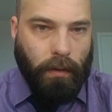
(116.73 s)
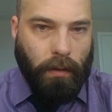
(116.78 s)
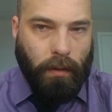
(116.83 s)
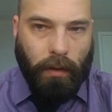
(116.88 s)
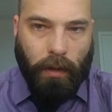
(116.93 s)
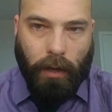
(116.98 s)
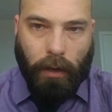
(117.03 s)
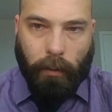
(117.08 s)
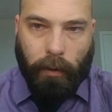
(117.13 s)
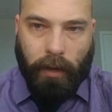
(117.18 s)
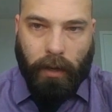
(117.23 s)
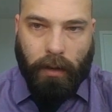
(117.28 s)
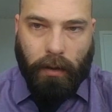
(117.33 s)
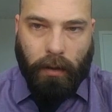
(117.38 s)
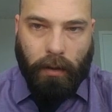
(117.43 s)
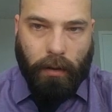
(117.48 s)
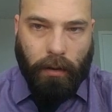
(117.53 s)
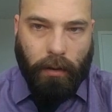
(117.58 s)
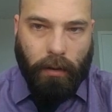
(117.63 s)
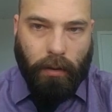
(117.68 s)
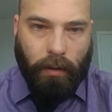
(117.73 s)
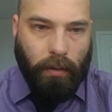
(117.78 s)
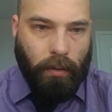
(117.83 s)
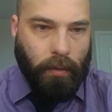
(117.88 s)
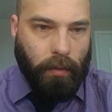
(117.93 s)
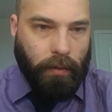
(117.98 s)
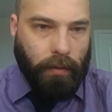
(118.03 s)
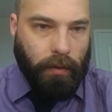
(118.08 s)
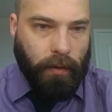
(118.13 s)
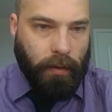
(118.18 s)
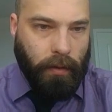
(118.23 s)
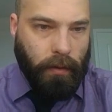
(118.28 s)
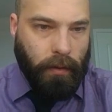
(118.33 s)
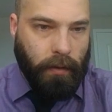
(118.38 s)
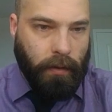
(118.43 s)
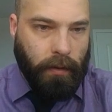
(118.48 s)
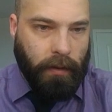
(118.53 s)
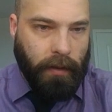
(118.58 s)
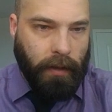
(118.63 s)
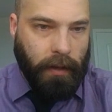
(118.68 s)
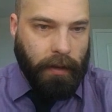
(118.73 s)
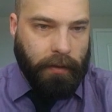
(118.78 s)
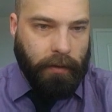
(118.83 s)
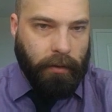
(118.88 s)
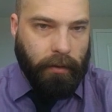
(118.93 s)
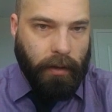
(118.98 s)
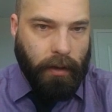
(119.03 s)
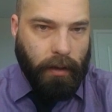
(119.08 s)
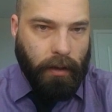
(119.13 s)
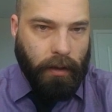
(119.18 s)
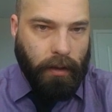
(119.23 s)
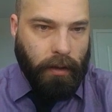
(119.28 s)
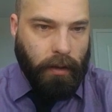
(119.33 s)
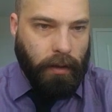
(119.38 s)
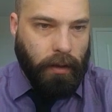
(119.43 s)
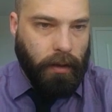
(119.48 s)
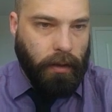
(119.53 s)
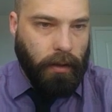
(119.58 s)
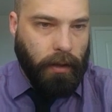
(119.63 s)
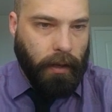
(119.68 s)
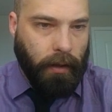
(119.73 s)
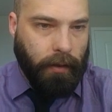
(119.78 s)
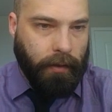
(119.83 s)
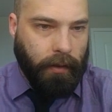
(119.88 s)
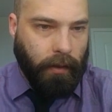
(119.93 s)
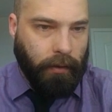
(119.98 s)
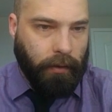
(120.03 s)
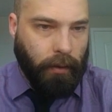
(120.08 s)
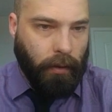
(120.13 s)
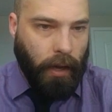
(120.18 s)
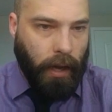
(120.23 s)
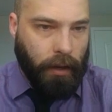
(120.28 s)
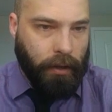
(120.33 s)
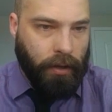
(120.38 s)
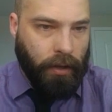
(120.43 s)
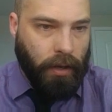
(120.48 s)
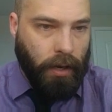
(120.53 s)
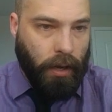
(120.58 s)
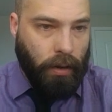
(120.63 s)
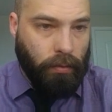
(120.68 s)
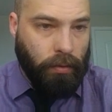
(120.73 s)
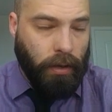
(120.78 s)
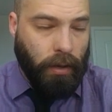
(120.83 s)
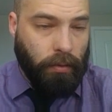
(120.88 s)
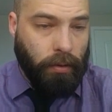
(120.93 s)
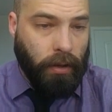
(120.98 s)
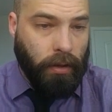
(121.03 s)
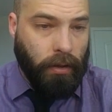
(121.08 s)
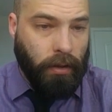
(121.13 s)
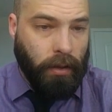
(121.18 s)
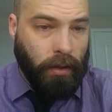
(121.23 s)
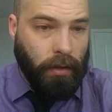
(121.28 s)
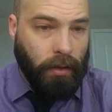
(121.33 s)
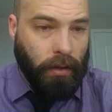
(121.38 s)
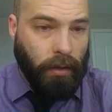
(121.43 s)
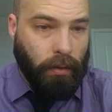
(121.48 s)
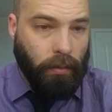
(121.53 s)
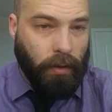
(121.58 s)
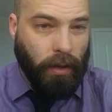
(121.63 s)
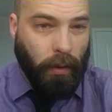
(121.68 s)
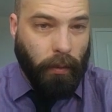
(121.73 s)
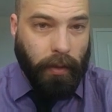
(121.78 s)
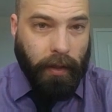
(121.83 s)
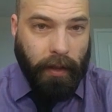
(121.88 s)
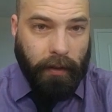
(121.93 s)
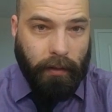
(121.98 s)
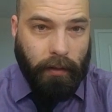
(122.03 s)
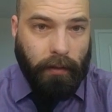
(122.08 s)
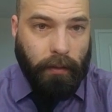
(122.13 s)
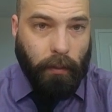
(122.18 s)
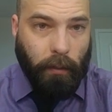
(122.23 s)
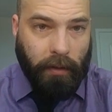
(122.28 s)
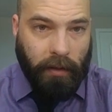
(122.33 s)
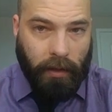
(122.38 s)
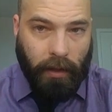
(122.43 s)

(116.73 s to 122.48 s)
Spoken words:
There we go. Silistria, yeah, that's also, actually, no, this was